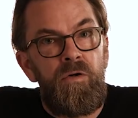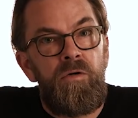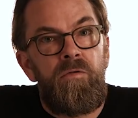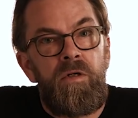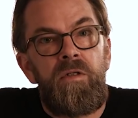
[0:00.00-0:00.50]
know
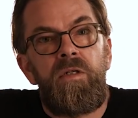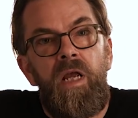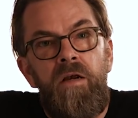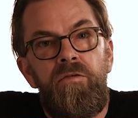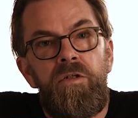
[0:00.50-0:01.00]
what does
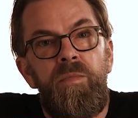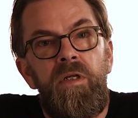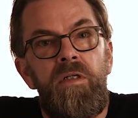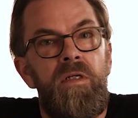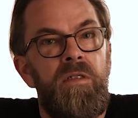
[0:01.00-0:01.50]
Acros
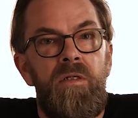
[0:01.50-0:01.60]
mean. Is it